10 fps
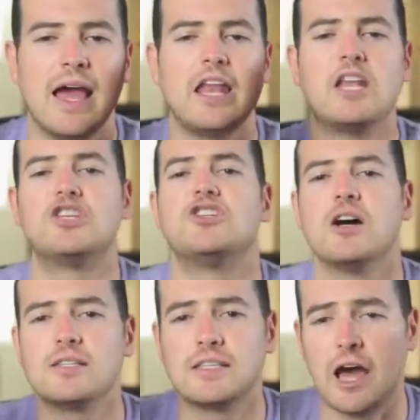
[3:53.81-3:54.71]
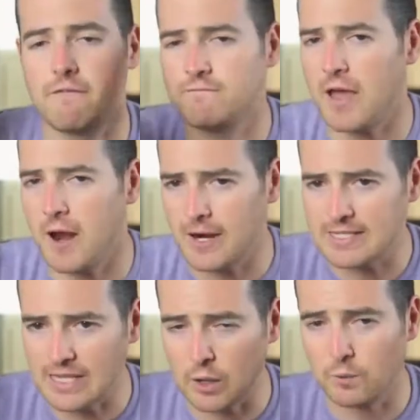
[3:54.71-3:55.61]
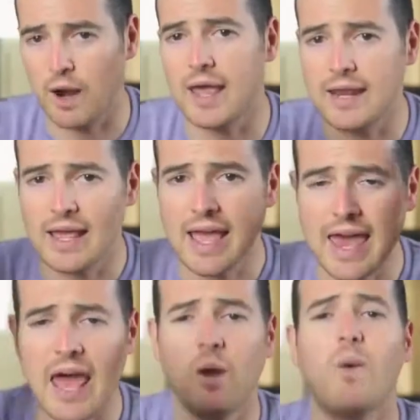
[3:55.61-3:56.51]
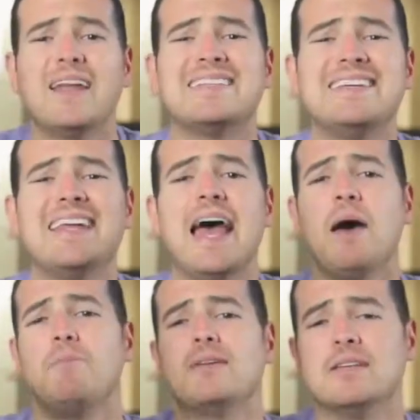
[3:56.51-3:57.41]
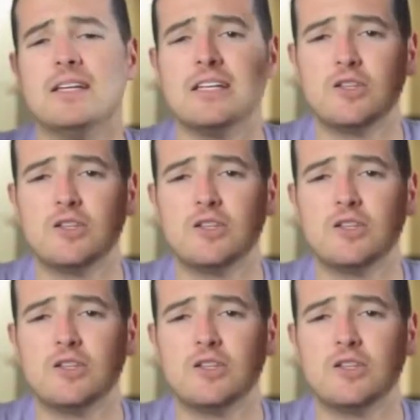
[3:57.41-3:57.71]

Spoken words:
and it's just not fair, it's not right, and I don't want to see it happen.